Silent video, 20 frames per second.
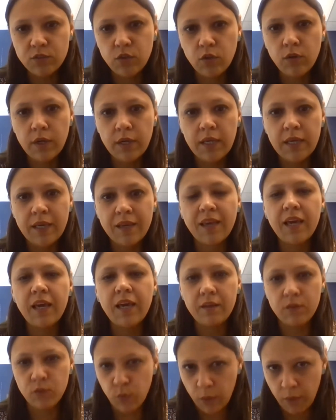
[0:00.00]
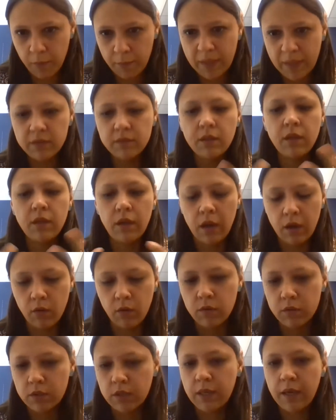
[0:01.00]
So in this case,
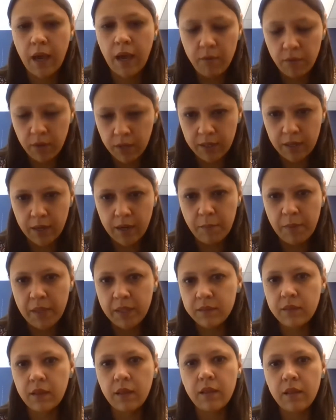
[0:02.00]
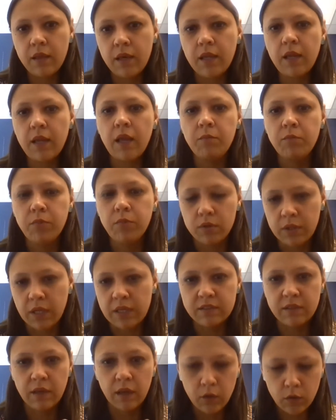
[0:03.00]
again, the court
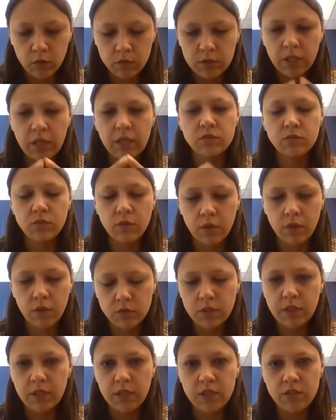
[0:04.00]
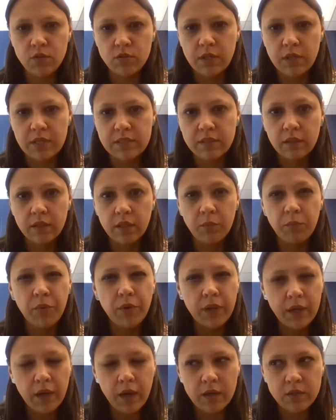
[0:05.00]
speaks clearly of the importance of the
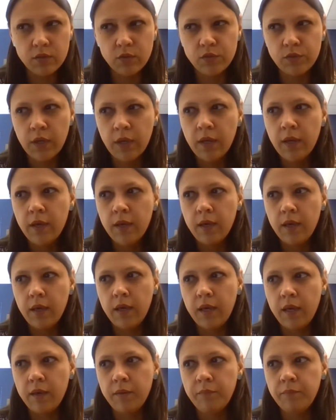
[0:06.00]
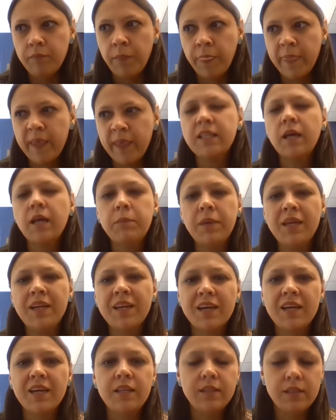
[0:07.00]
context and proof in
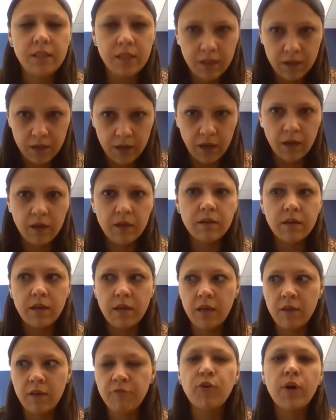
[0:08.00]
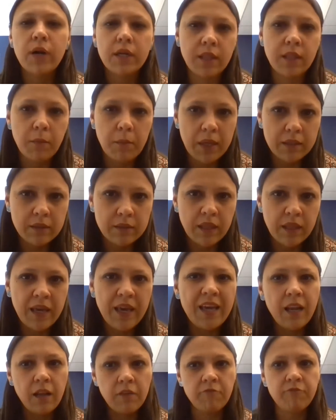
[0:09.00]
this kind of cases, and also
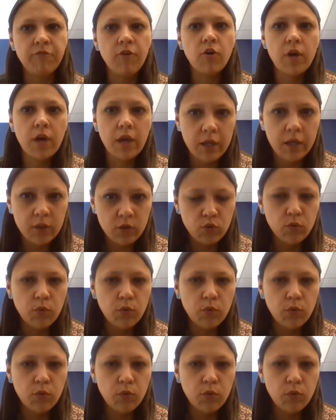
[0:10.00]
criticizes